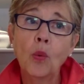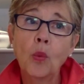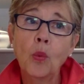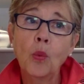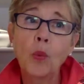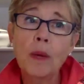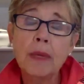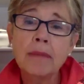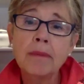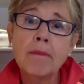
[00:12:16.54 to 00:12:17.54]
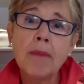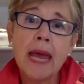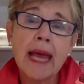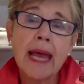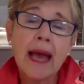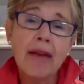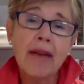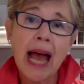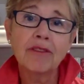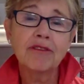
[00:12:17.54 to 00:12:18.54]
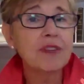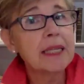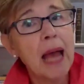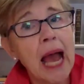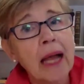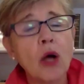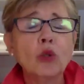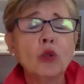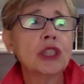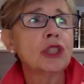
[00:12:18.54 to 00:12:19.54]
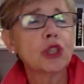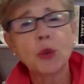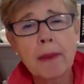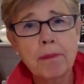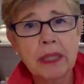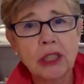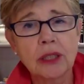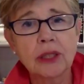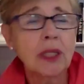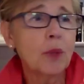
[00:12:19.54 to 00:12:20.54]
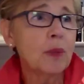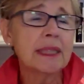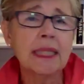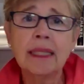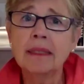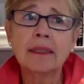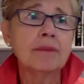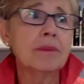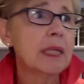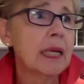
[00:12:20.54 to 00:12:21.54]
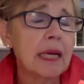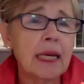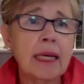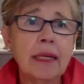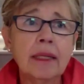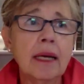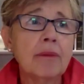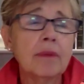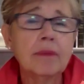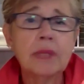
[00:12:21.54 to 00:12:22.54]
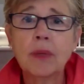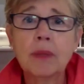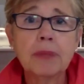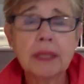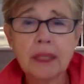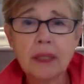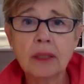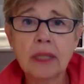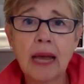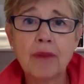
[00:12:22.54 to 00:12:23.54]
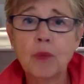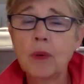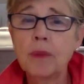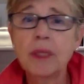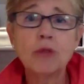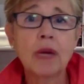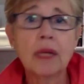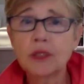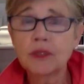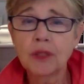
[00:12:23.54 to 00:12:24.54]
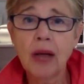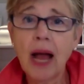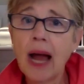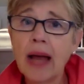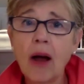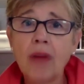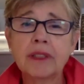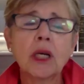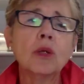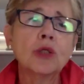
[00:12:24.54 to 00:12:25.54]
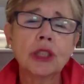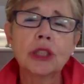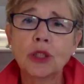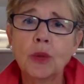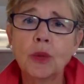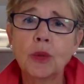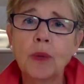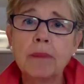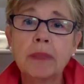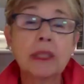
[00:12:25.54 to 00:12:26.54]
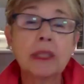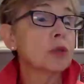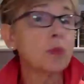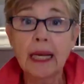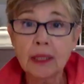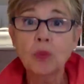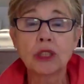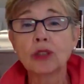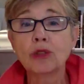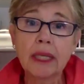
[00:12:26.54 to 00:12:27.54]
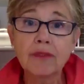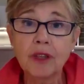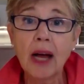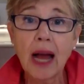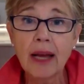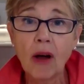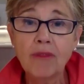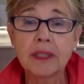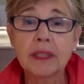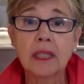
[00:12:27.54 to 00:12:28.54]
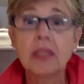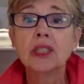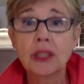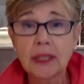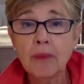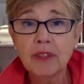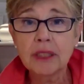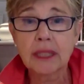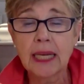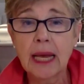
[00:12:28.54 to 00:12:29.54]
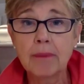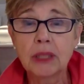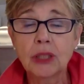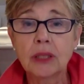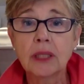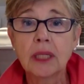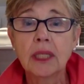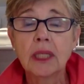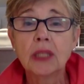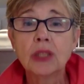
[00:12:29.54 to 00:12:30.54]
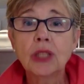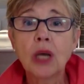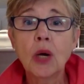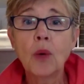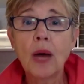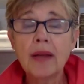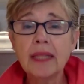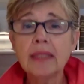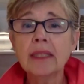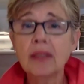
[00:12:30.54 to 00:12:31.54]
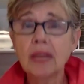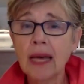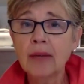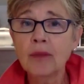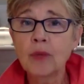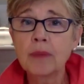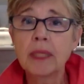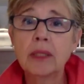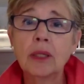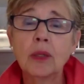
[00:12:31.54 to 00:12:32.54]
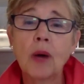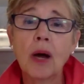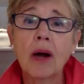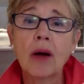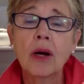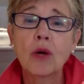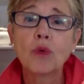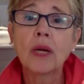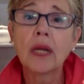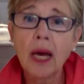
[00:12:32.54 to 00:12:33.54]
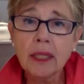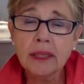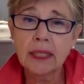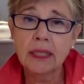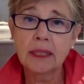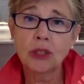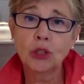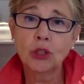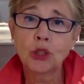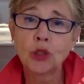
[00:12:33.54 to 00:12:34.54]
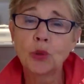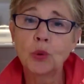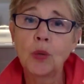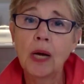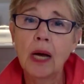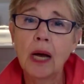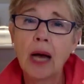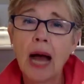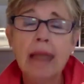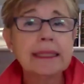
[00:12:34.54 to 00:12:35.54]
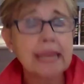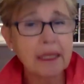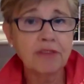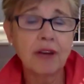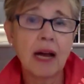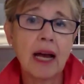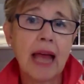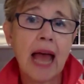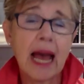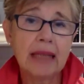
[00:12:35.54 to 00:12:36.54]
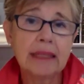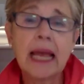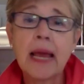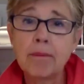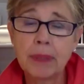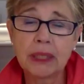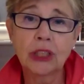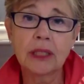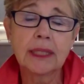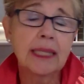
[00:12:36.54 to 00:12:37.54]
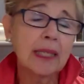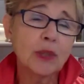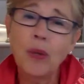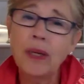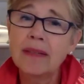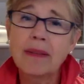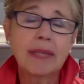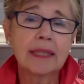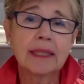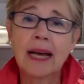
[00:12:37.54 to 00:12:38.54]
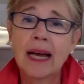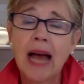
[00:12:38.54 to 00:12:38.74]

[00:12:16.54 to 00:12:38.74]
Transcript: women may have had feedback oh she's too ambitious you know we see it in the in uh, you know in political life a woman who runs for a high office oh she's too ambitious well guess what she's running for high office she's obviously ambitious so i think there are a lot of women who are reluctant to identify as ambitious and that's one of the things